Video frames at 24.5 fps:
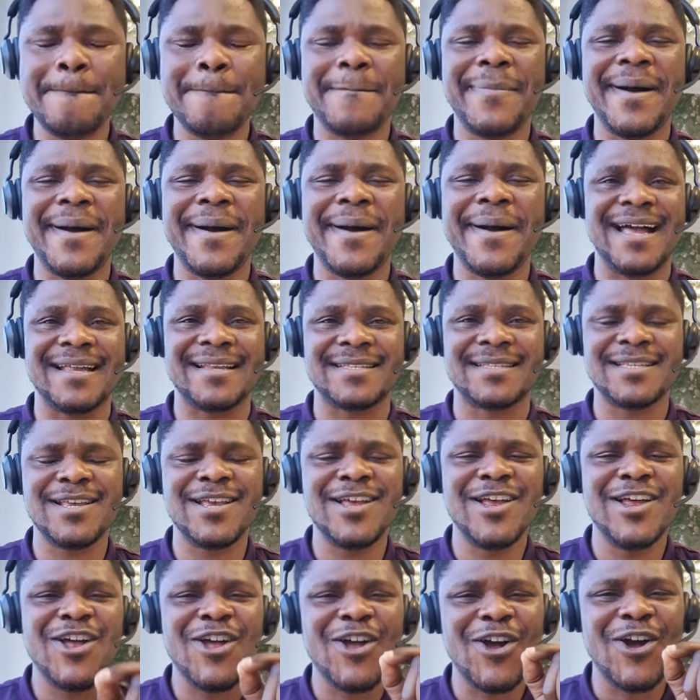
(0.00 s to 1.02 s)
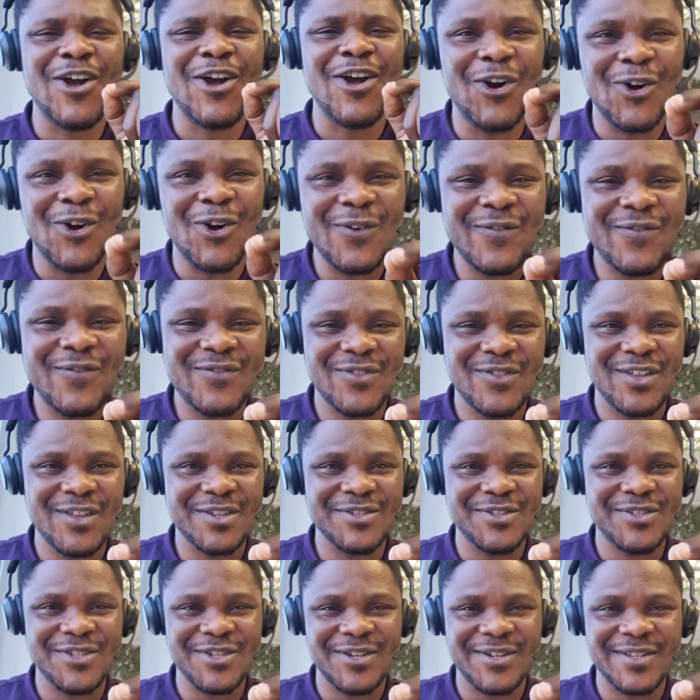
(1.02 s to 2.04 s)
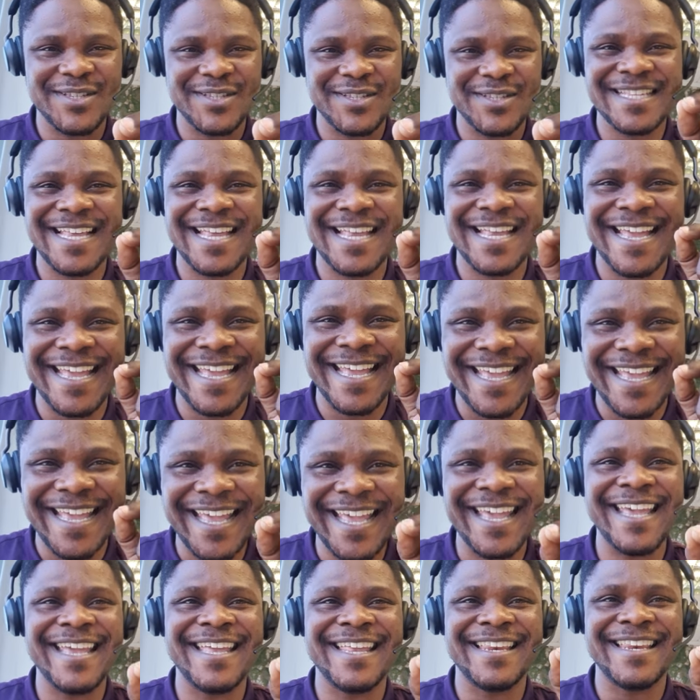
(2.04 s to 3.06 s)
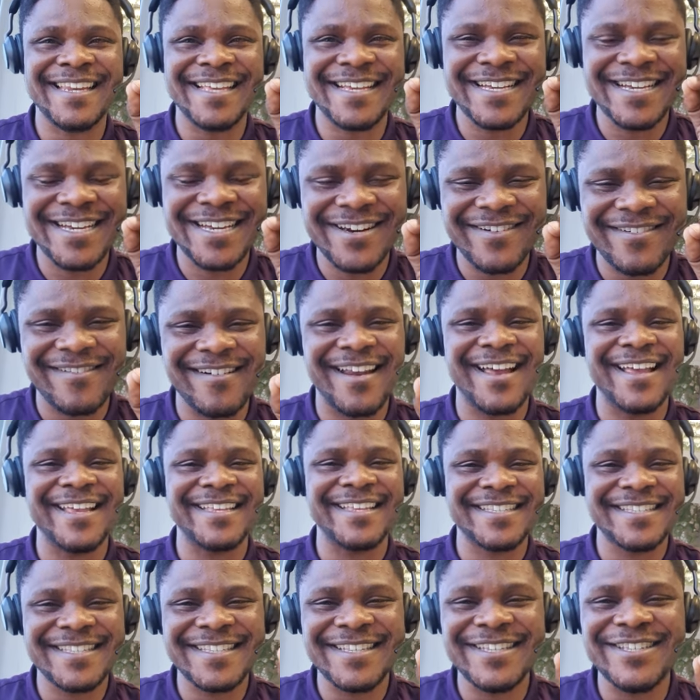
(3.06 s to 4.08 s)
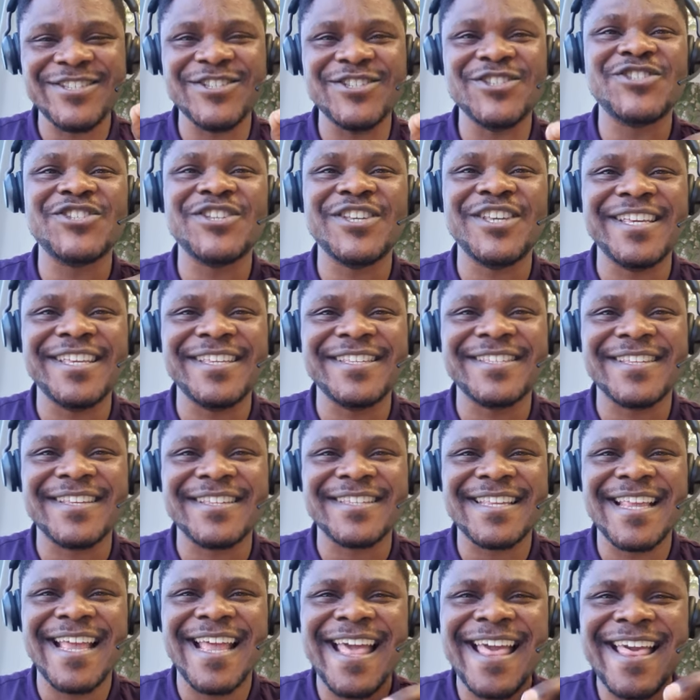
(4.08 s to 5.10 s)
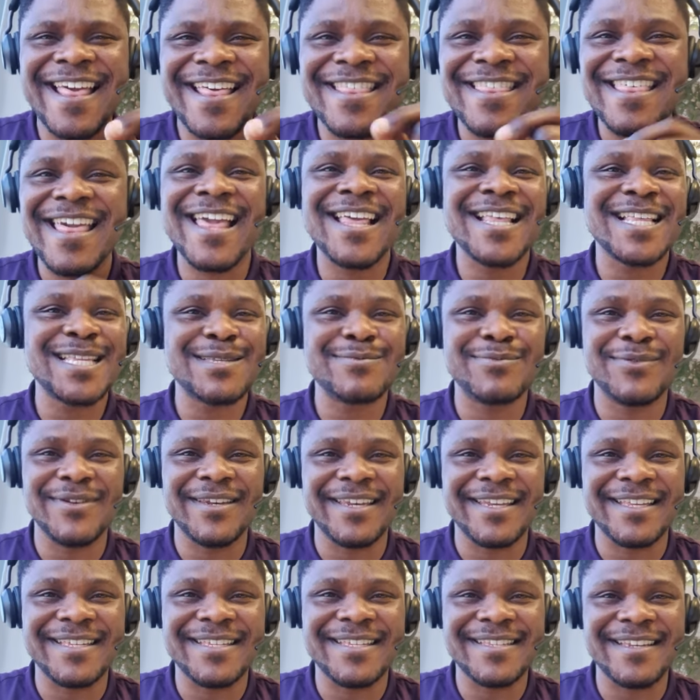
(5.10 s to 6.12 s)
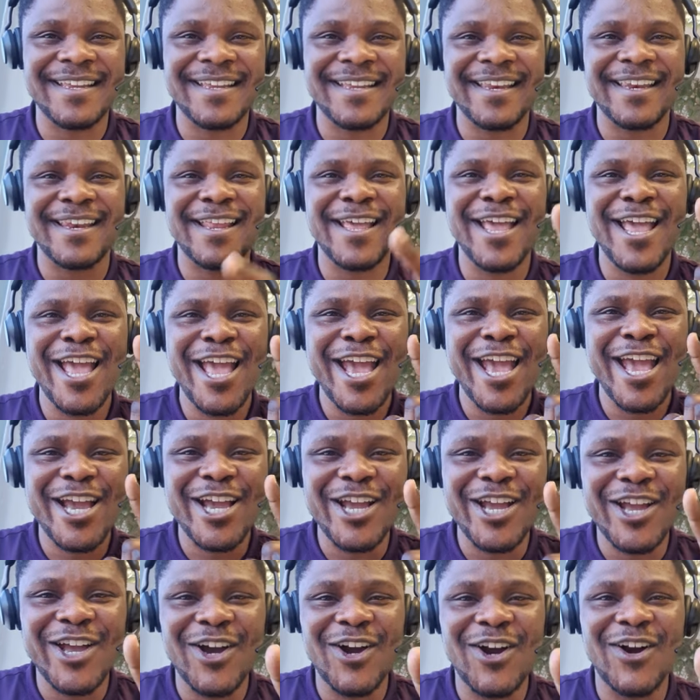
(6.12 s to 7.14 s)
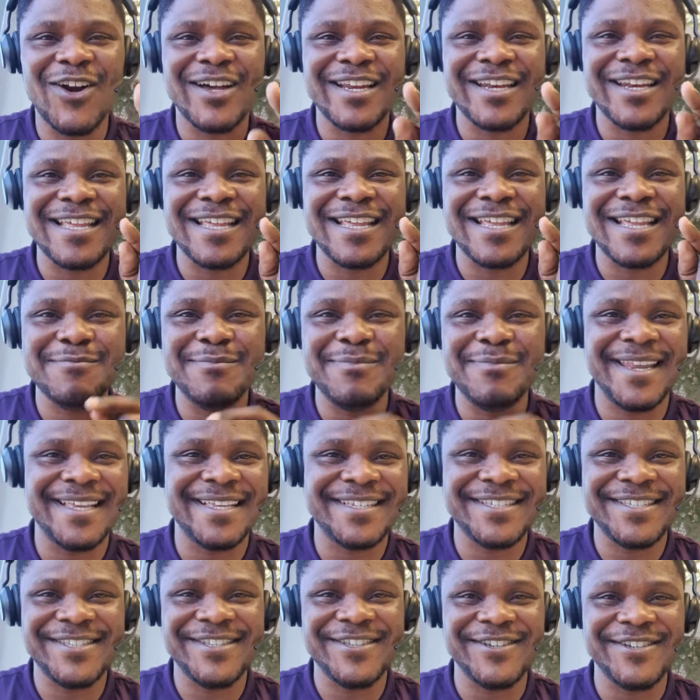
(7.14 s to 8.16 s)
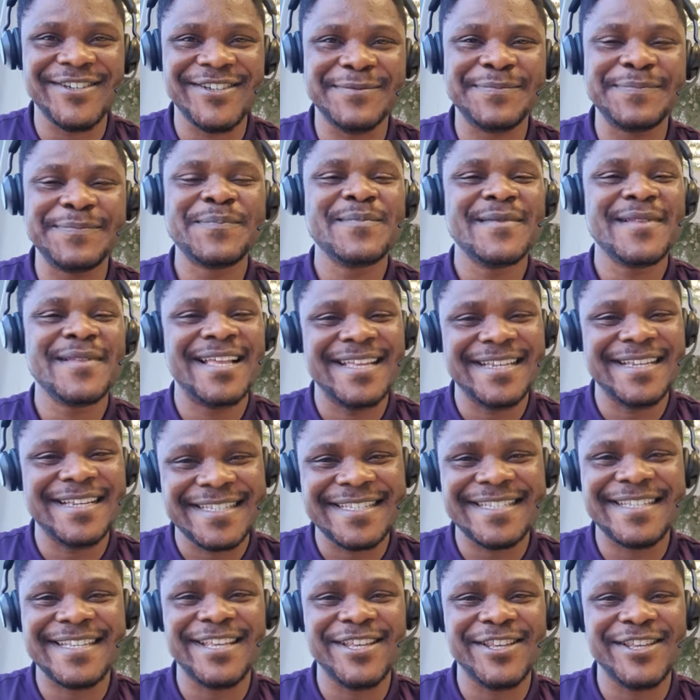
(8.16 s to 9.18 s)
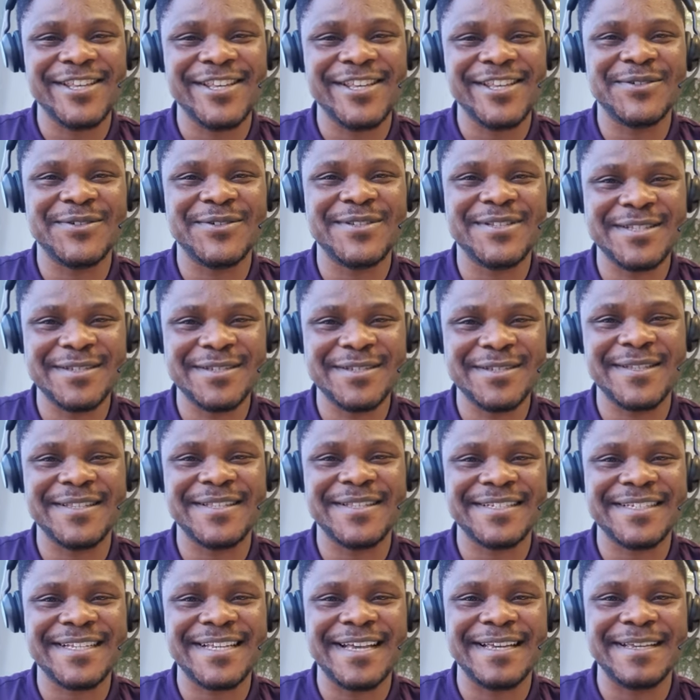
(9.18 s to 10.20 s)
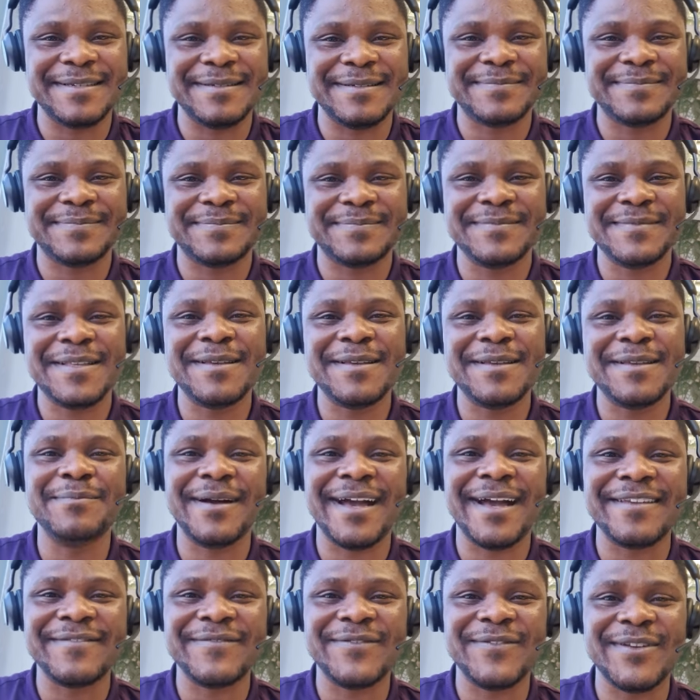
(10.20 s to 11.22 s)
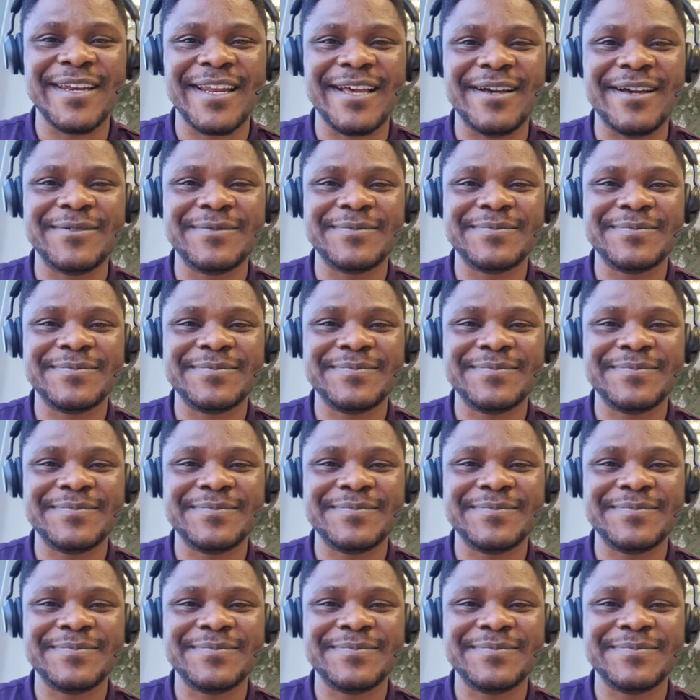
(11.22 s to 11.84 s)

path of the just in Christ Jesus. Thanks for listening. God bless you, and see you some other time. Bye for now.